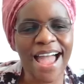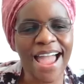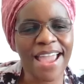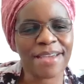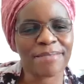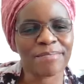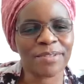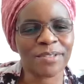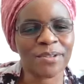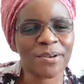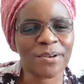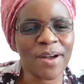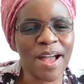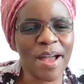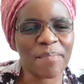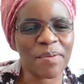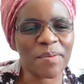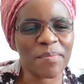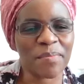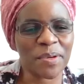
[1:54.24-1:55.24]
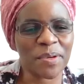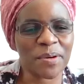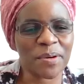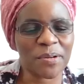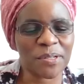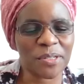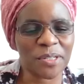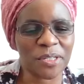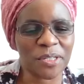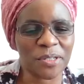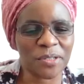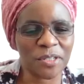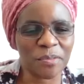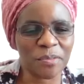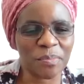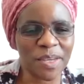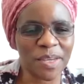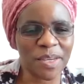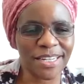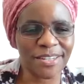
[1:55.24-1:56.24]
I'm so happy because you
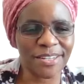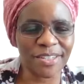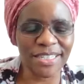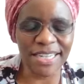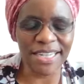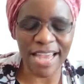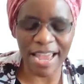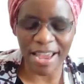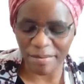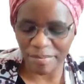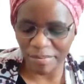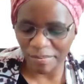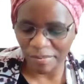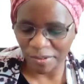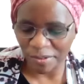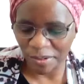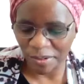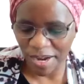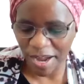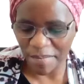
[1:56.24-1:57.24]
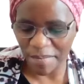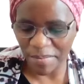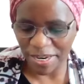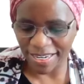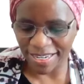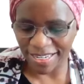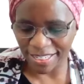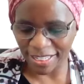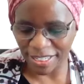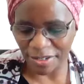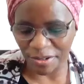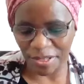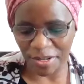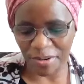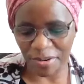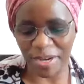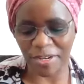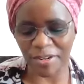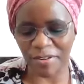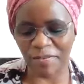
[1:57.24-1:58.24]
spared your time to come and listen to
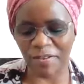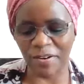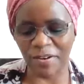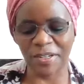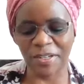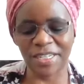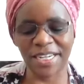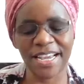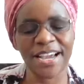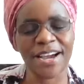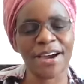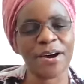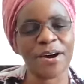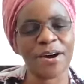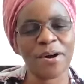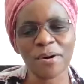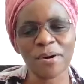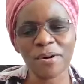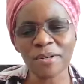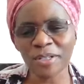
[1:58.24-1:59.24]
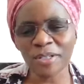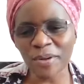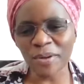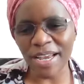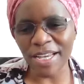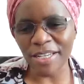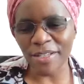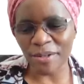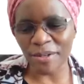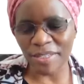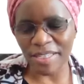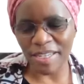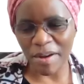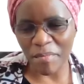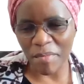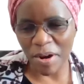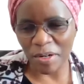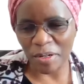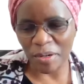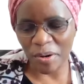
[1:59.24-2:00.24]
the word of God. Also, I saw
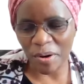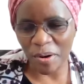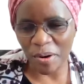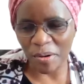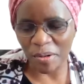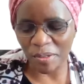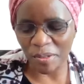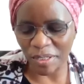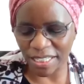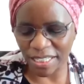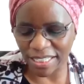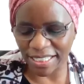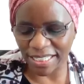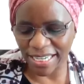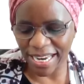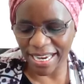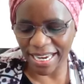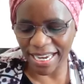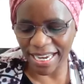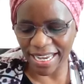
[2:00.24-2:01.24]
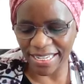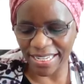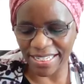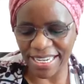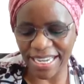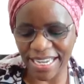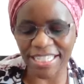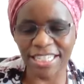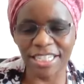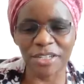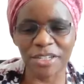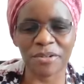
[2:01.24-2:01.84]
someone called Chengeta